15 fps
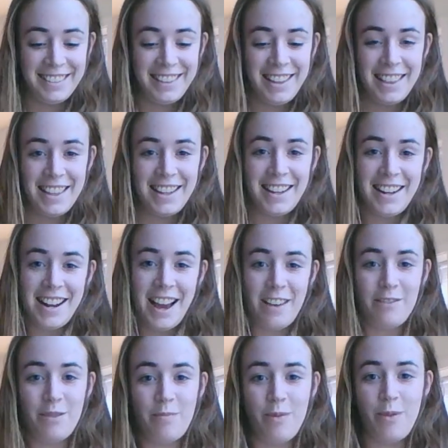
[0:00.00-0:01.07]
like they didn't
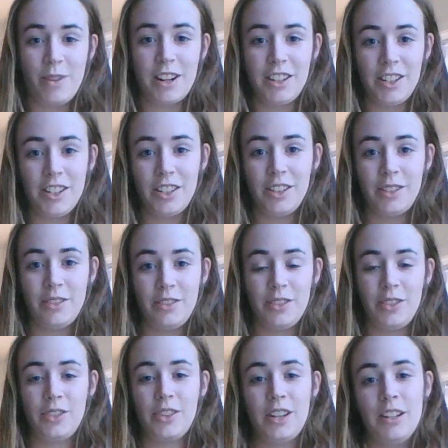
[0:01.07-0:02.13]
have a porch, so their
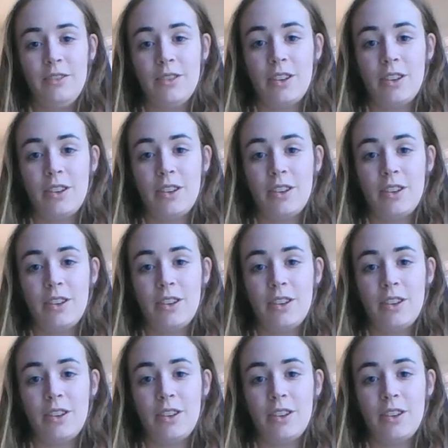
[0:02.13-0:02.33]
screen